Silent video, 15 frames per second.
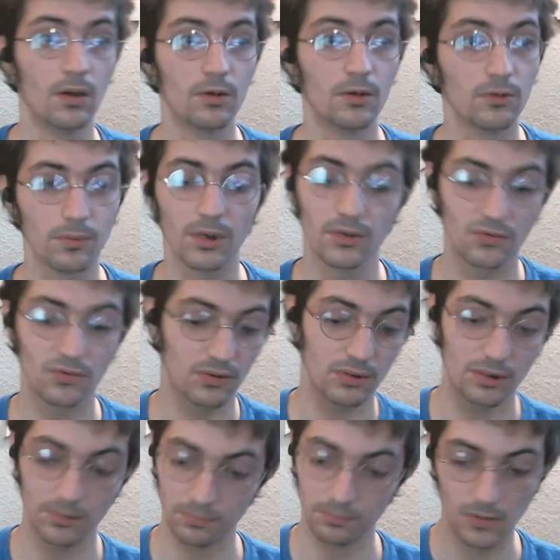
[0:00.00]
Basically,
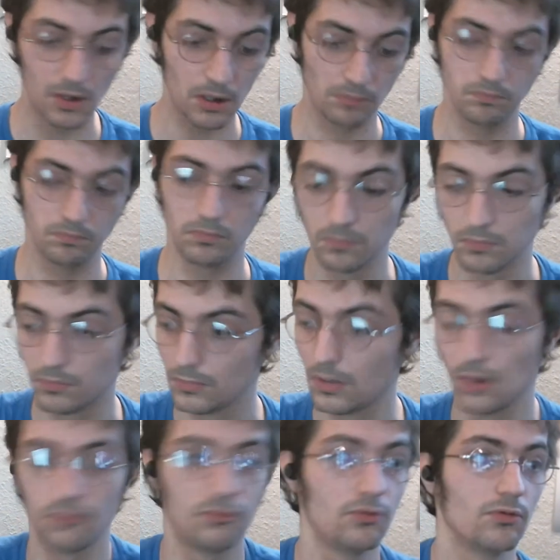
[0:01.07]
yeah,
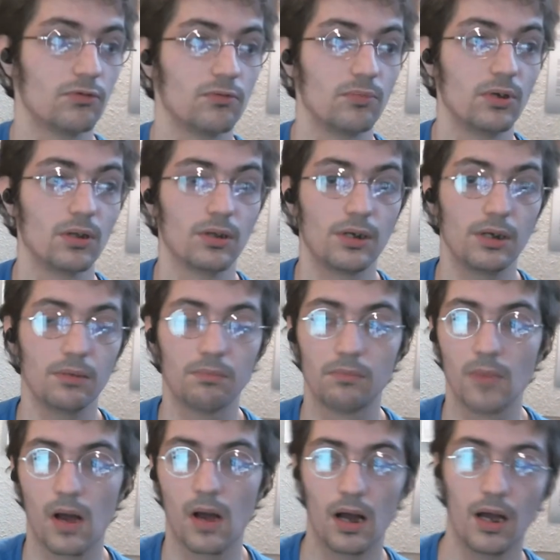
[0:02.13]
nice usability.
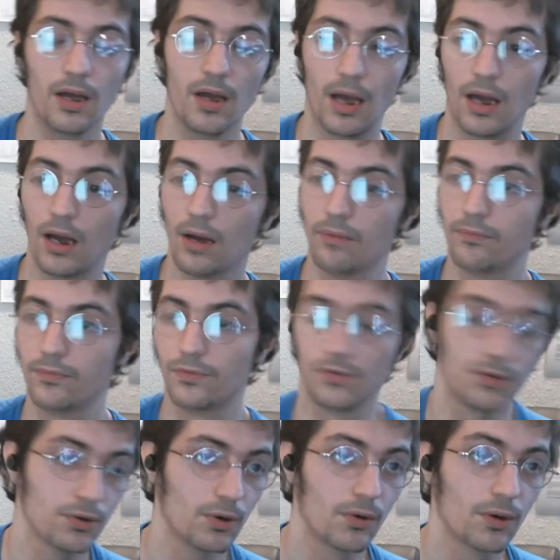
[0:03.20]
I have
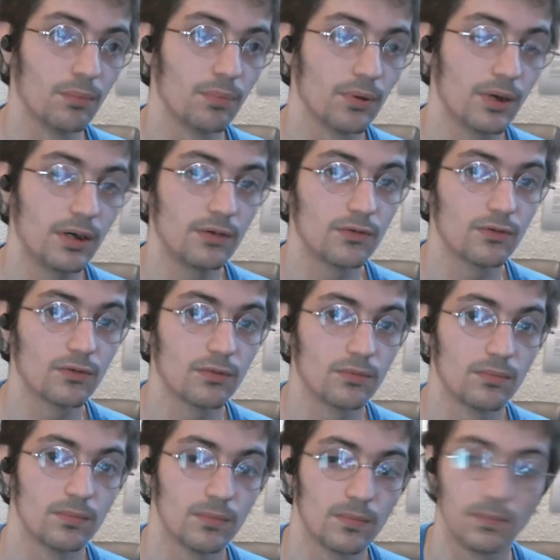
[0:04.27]
0 complaints,
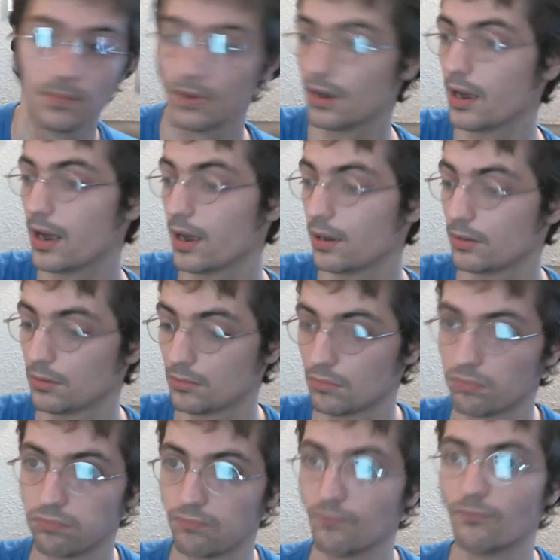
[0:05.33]
and
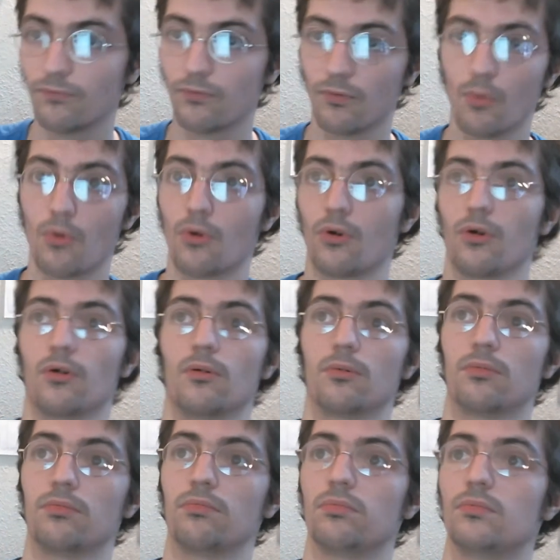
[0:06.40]
for,
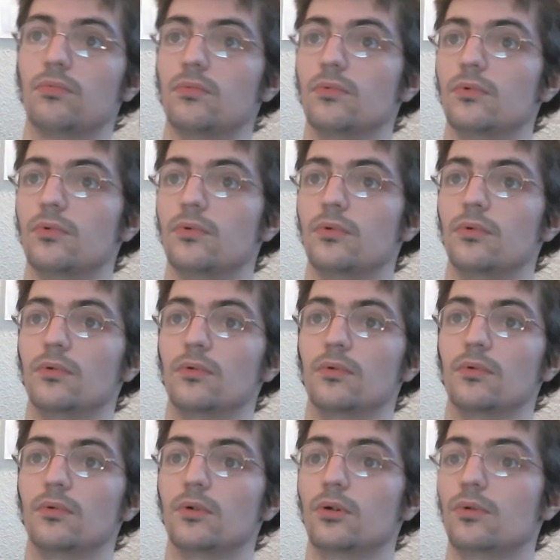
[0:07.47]

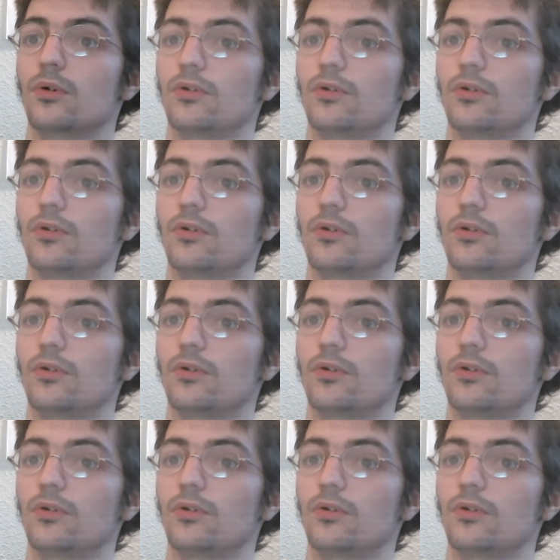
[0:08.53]
what was